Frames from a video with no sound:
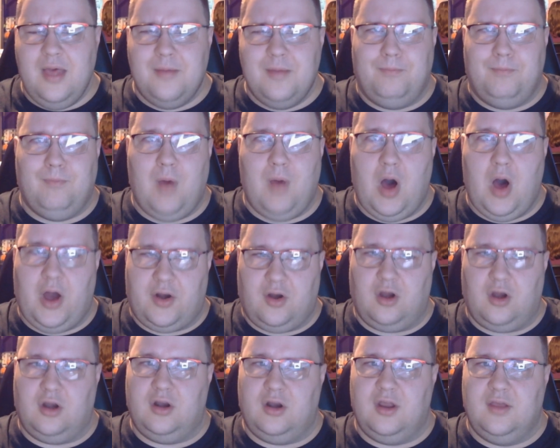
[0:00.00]

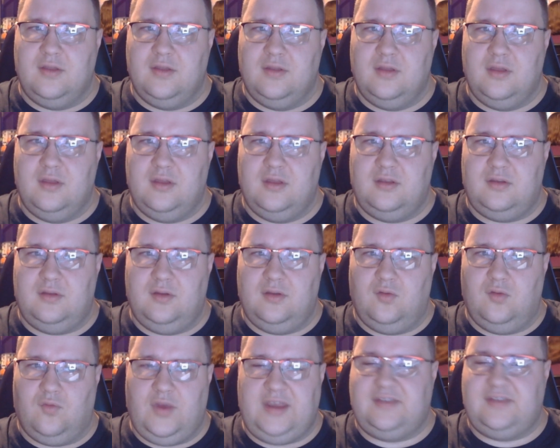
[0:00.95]
modern
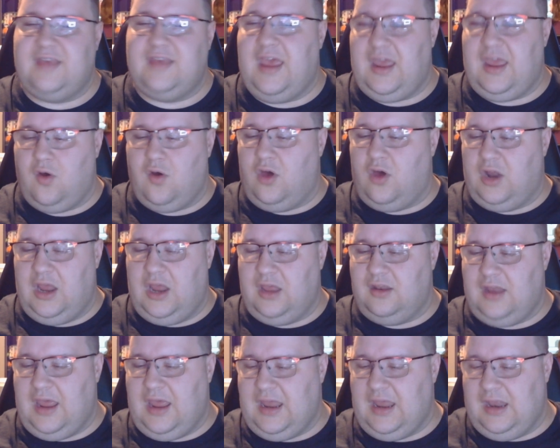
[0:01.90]
retake on it,
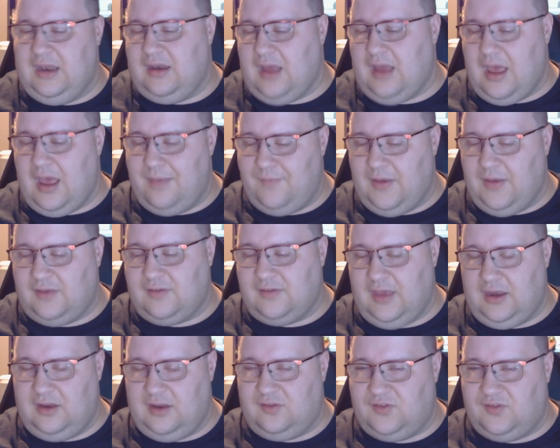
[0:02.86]
and I'm
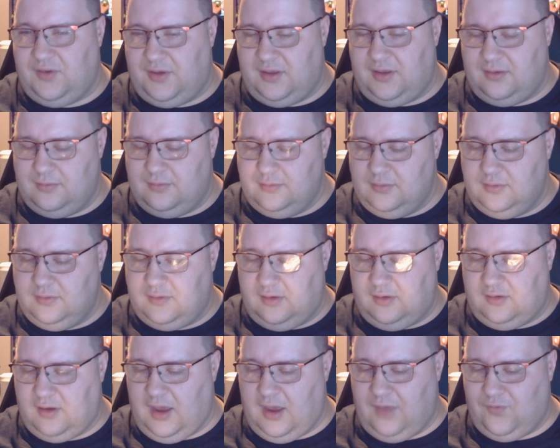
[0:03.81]
excited to
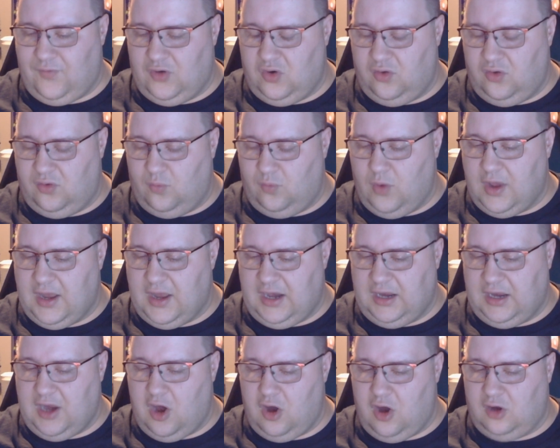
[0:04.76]
dive into what kind
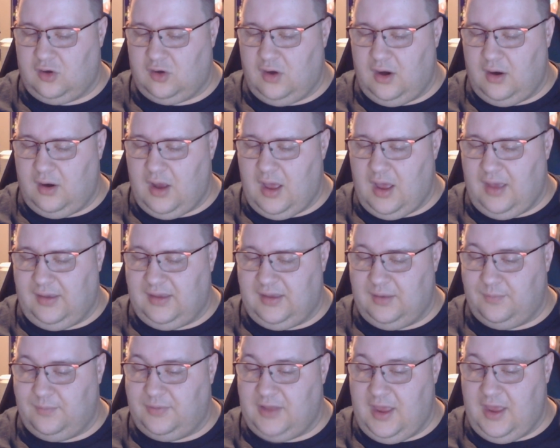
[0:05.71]
of character I
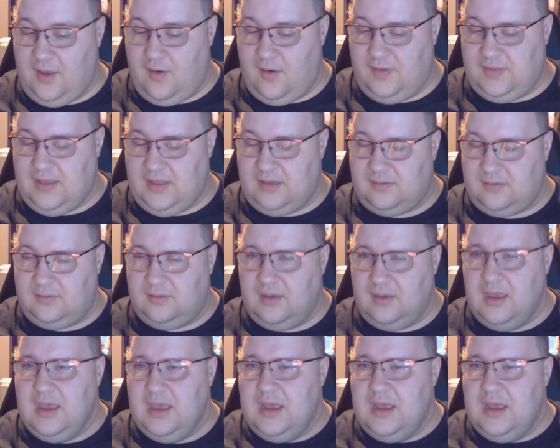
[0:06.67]
can play on this.